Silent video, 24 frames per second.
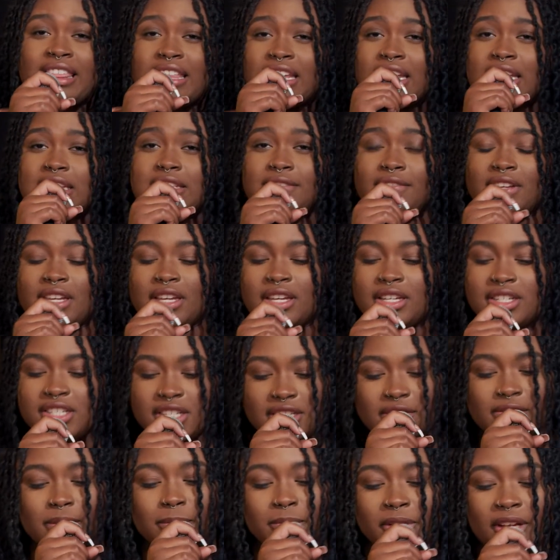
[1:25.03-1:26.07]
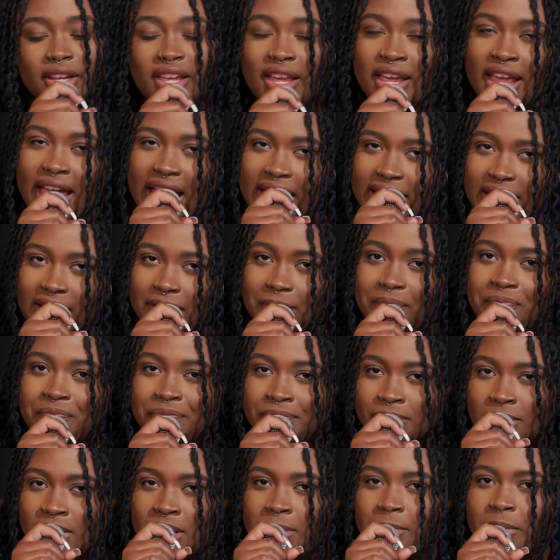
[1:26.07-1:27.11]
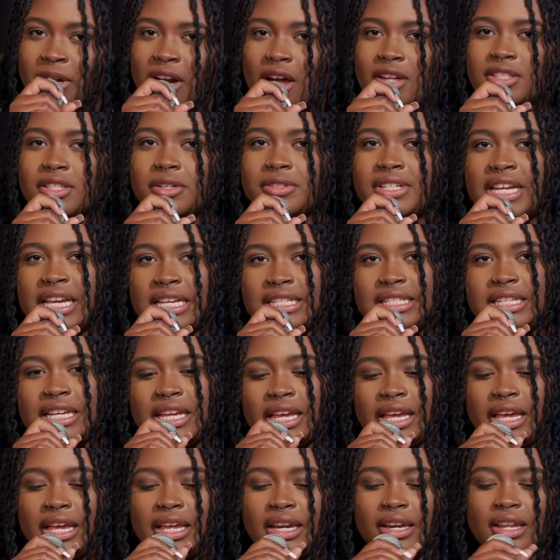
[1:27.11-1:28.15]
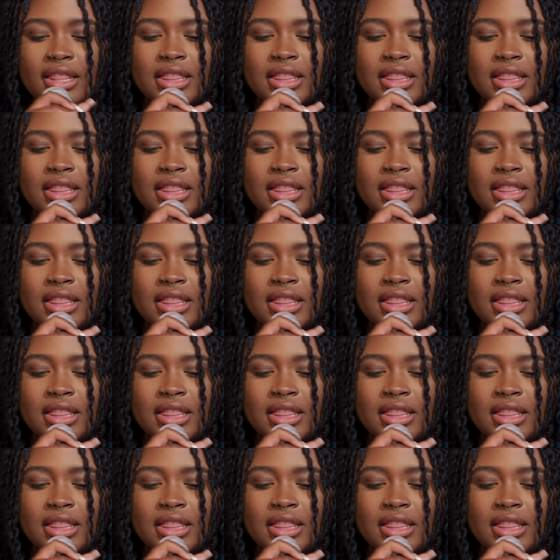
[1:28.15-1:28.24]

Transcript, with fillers: think it's vegan just from looking at it, but also tasting it.